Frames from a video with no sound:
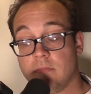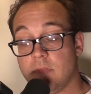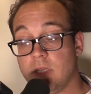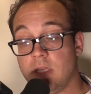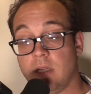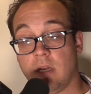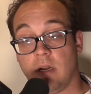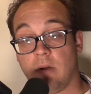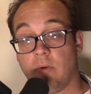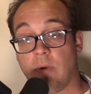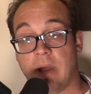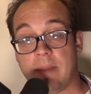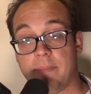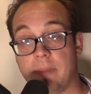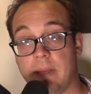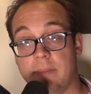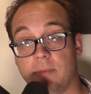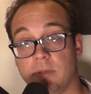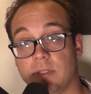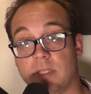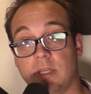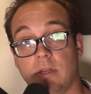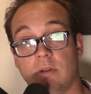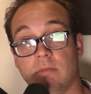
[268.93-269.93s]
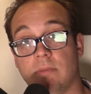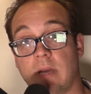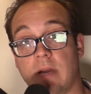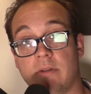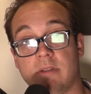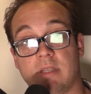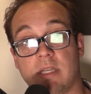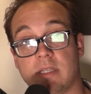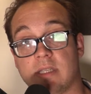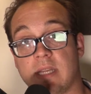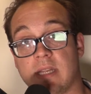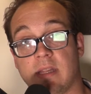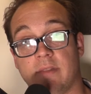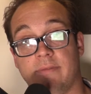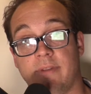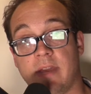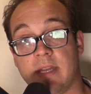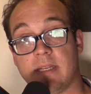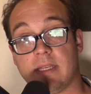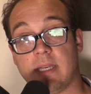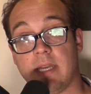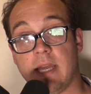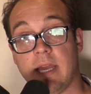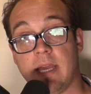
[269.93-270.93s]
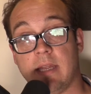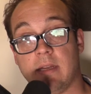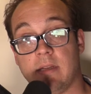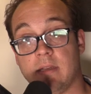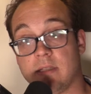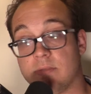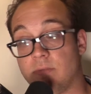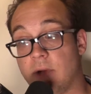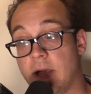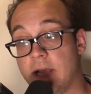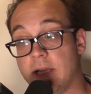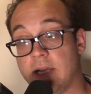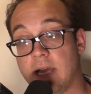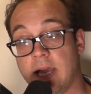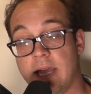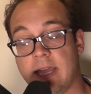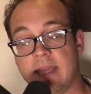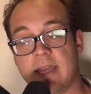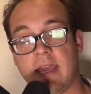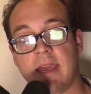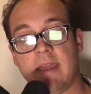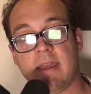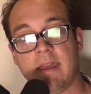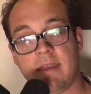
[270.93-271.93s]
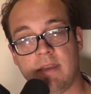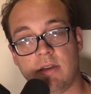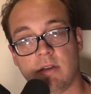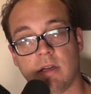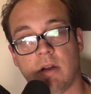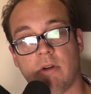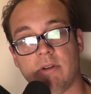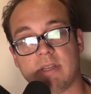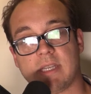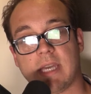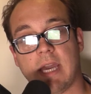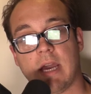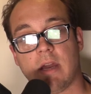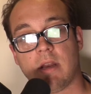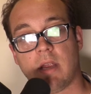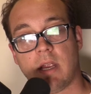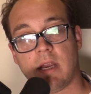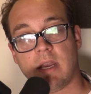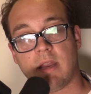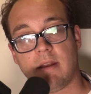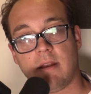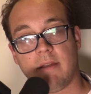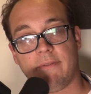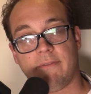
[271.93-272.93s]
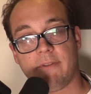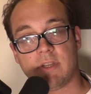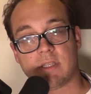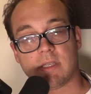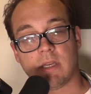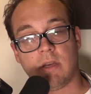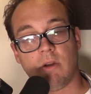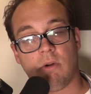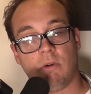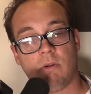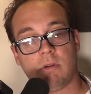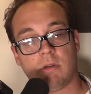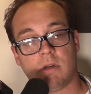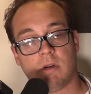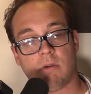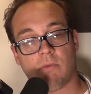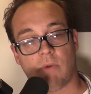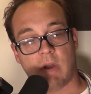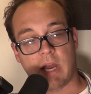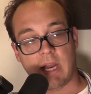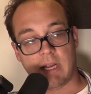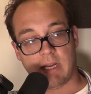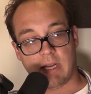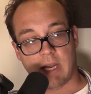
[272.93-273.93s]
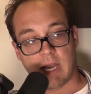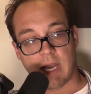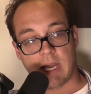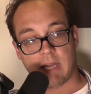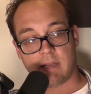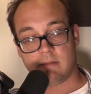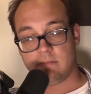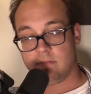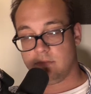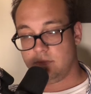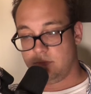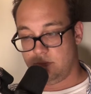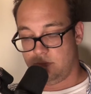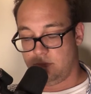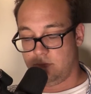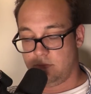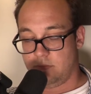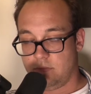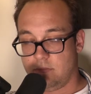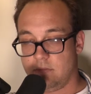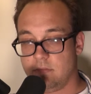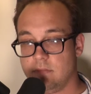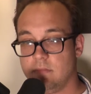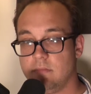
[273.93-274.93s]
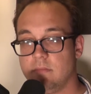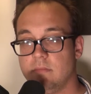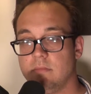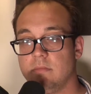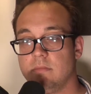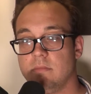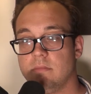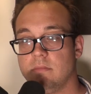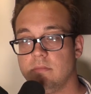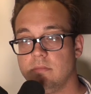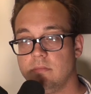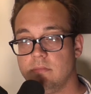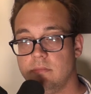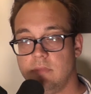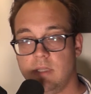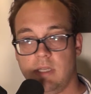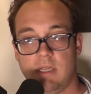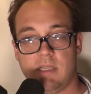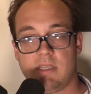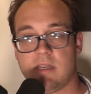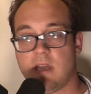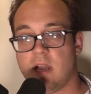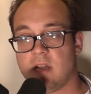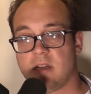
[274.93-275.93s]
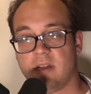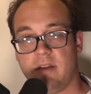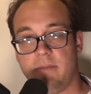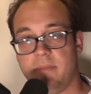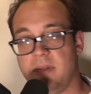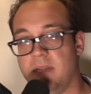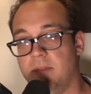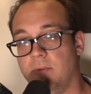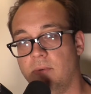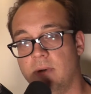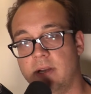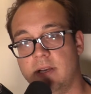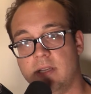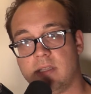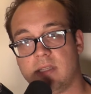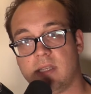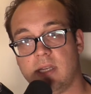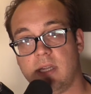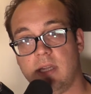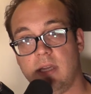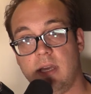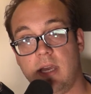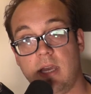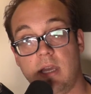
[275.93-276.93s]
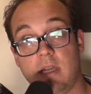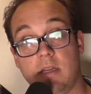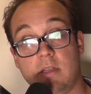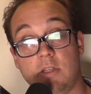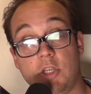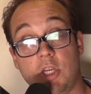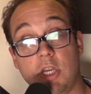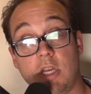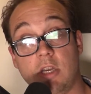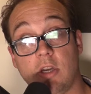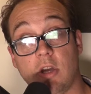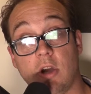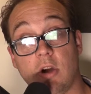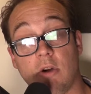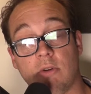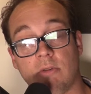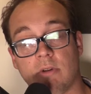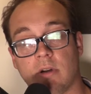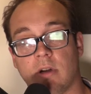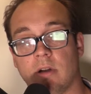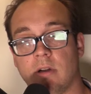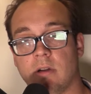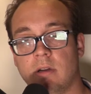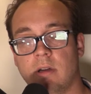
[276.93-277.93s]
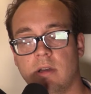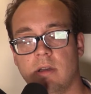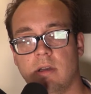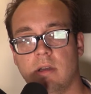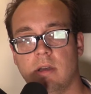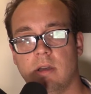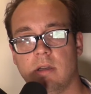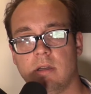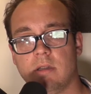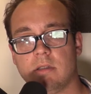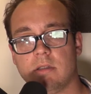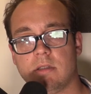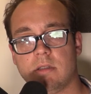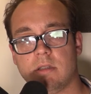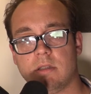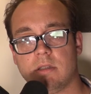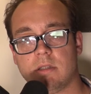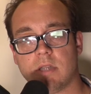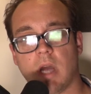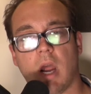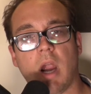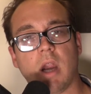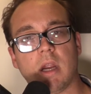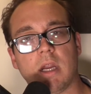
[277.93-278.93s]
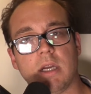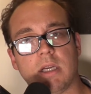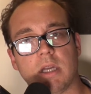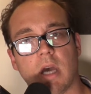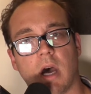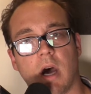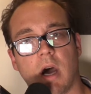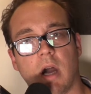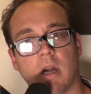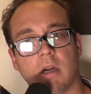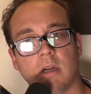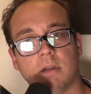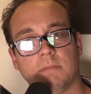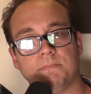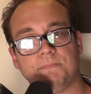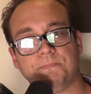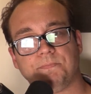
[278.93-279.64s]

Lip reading: White people too. I was just at the vet today, and this white guy. You can always count on it. If it's an older white guy, he's not going to be the one to say, "Hey, Chico," or "Target dog."